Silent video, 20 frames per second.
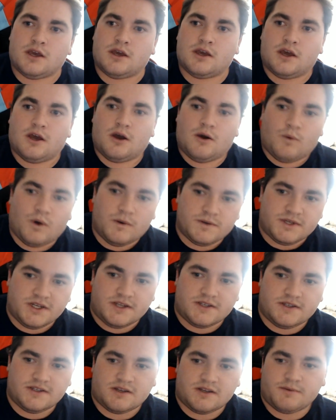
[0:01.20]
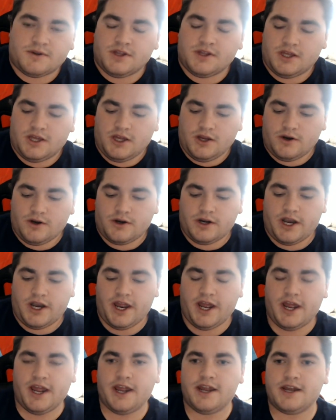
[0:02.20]
Whoopsie It's up here,
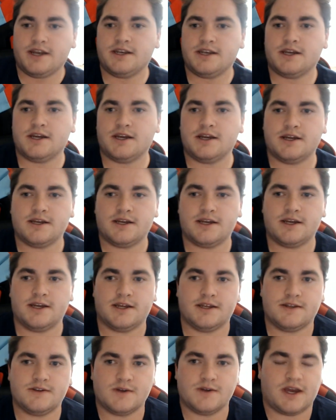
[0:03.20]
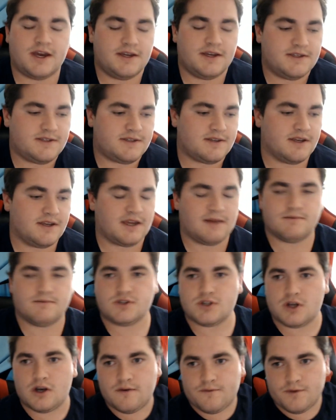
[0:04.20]
and uh, so guys, again,
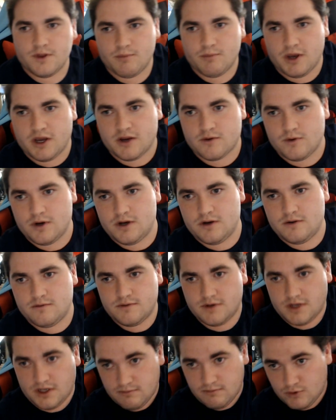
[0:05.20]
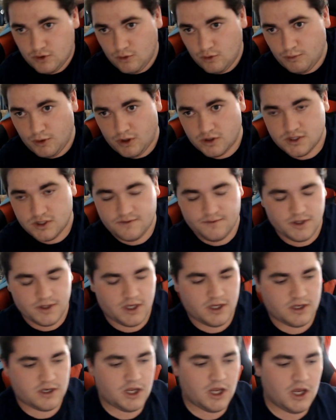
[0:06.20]
sorry for the background, I do apologize for
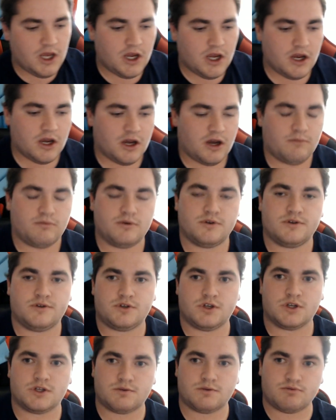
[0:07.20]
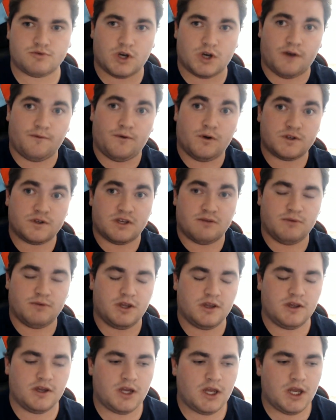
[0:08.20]
that, uh, but just try to focus on
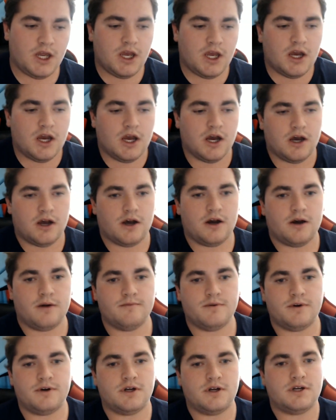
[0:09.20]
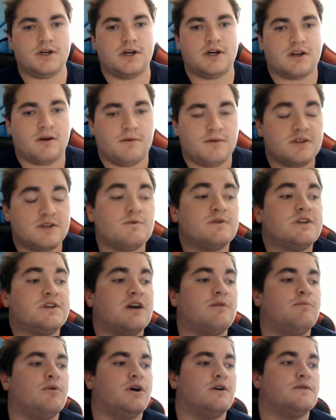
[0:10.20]
me. Um, uh, a couple things I want to talk
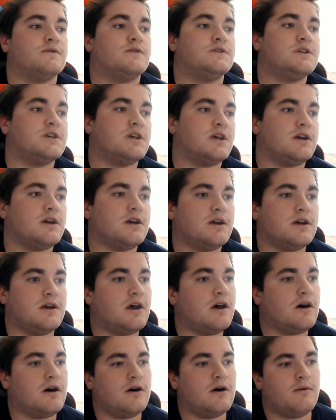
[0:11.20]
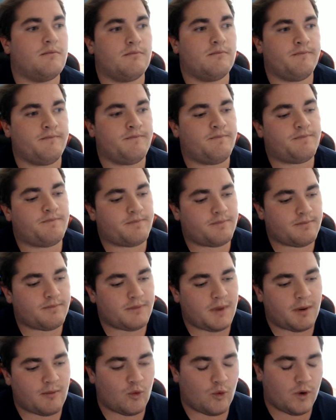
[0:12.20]
about. Um,
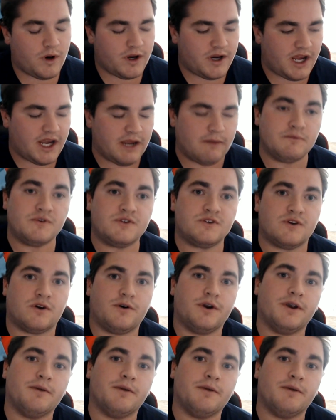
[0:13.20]
number one, I'm sorry.